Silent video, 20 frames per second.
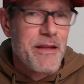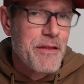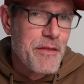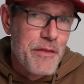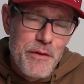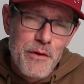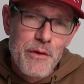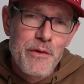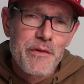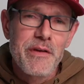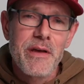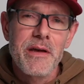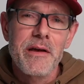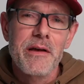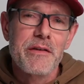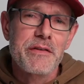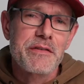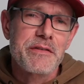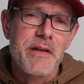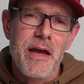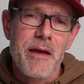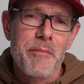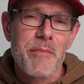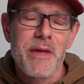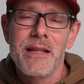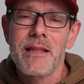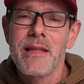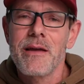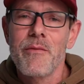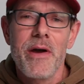an enthusiast, I
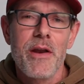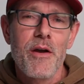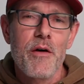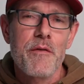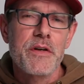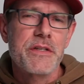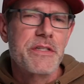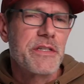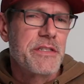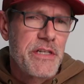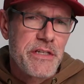immediately went over to